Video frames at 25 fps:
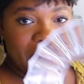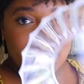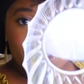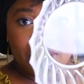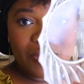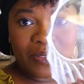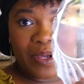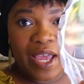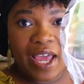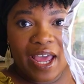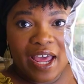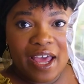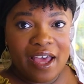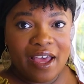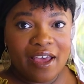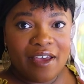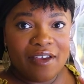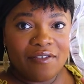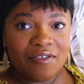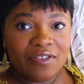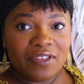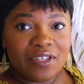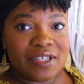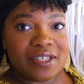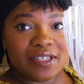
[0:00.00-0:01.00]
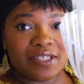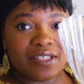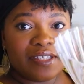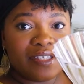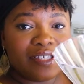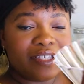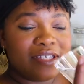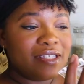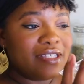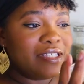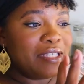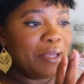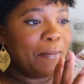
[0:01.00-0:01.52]
we also have this
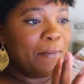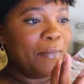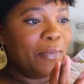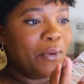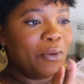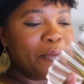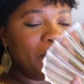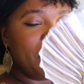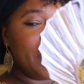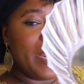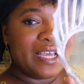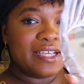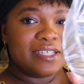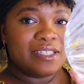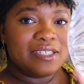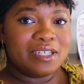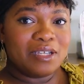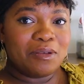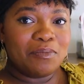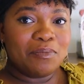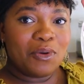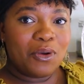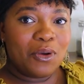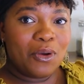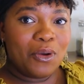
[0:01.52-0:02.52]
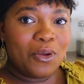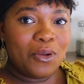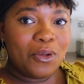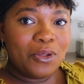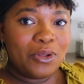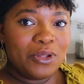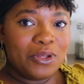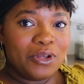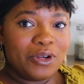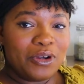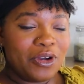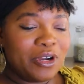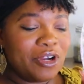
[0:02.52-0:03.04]
simple plastic
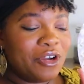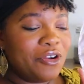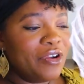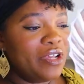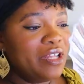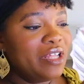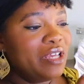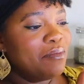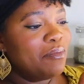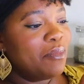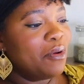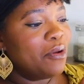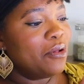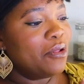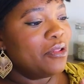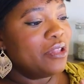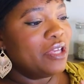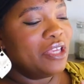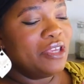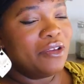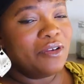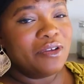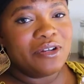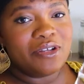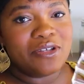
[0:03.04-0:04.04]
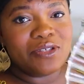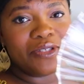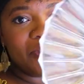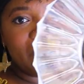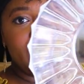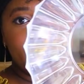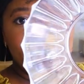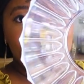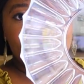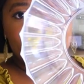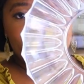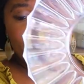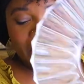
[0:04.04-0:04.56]
bowl or acrylic bowl that you can also
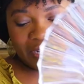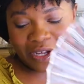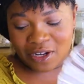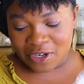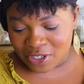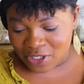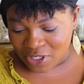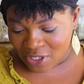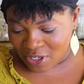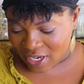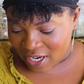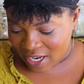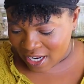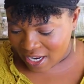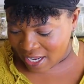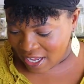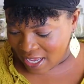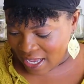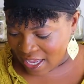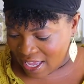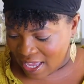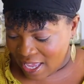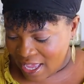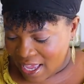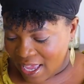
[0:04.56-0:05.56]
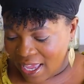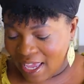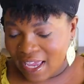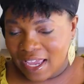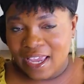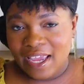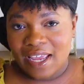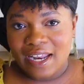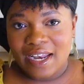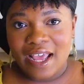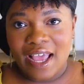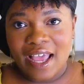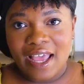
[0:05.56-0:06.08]
get from Dollar Tree.
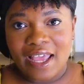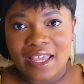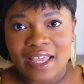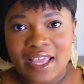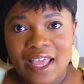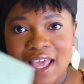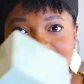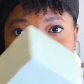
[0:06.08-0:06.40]
And I